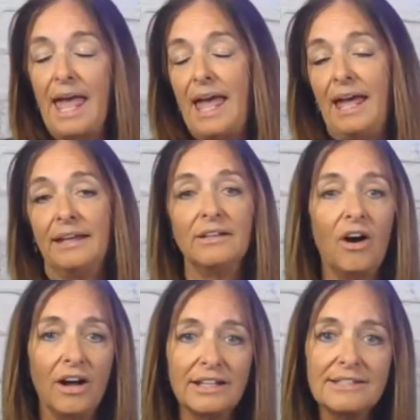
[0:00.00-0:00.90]
And
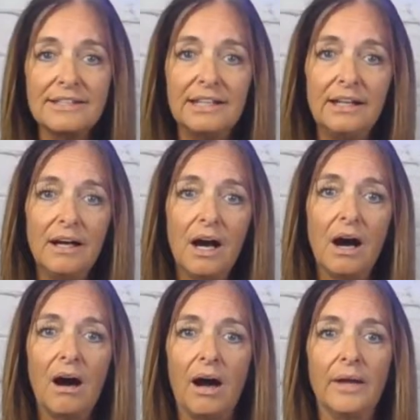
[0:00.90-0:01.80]
honestly,
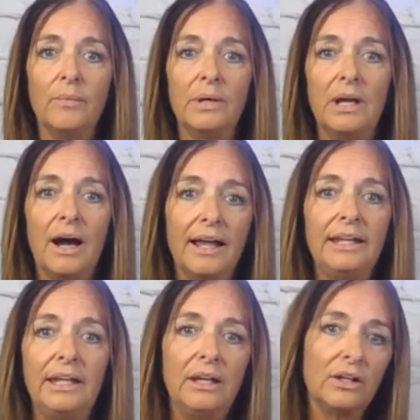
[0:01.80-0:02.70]
I would
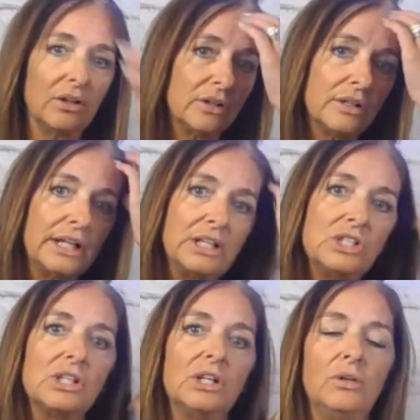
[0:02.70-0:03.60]
highly
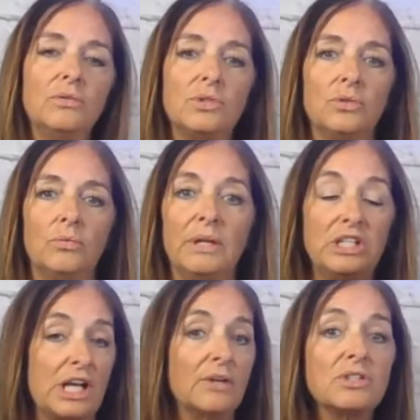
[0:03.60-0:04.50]
encourage you to
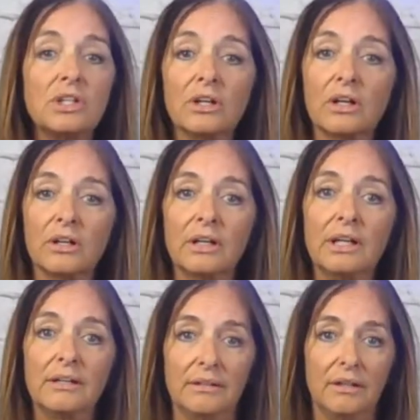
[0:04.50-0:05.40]
reach out to your current
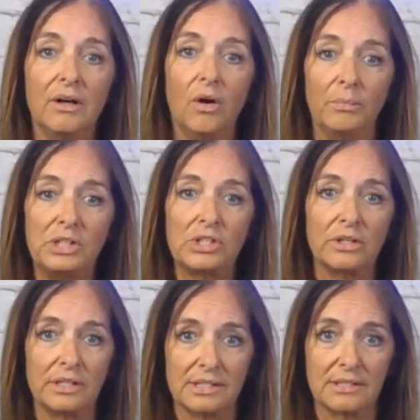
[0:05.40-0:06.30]
home
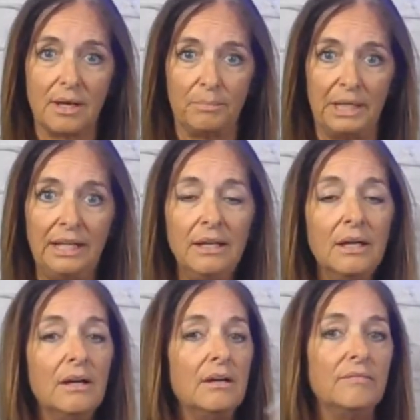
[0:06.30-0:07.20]
insurance company,
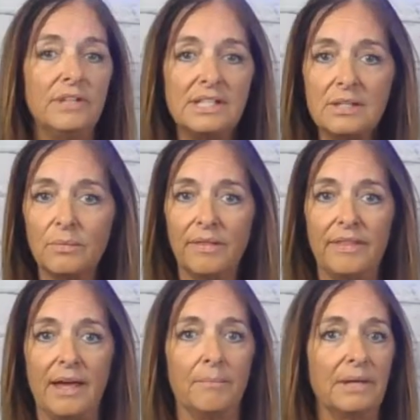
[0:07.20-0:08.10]
visit with
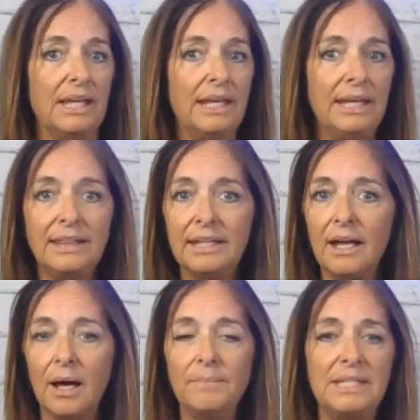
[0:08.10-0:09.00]
them, get anything
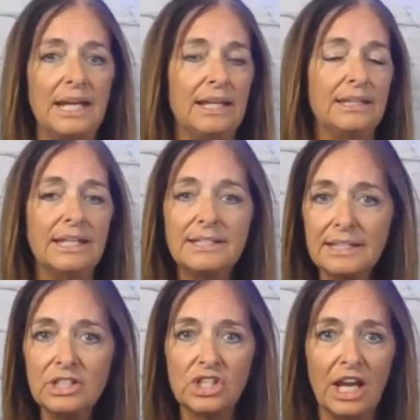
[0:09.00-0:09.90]
updated. Things
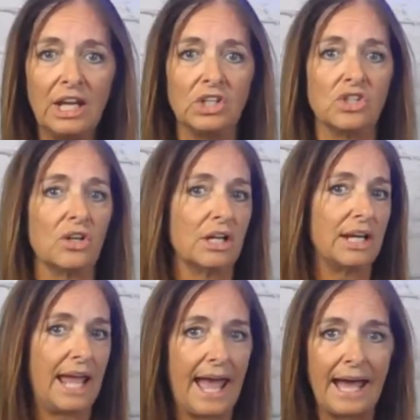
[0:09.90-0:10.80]
can change. You can
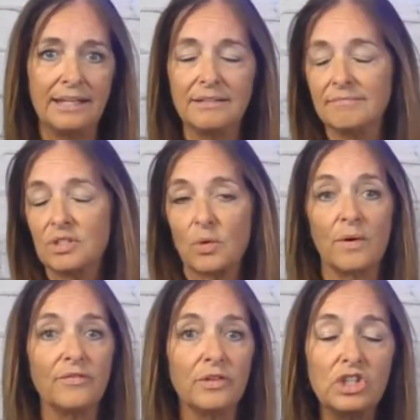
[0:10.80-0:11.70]
add
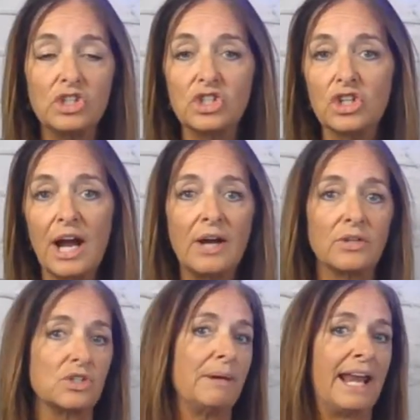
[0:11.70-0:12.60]
square footage to your
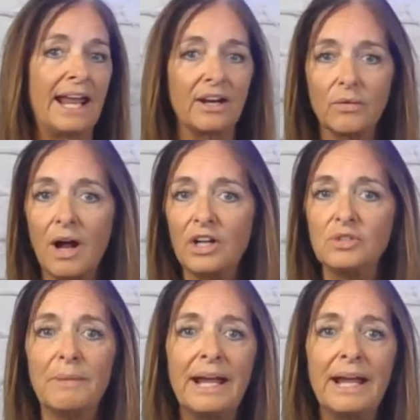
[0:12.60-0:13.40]
house. You might add a garage.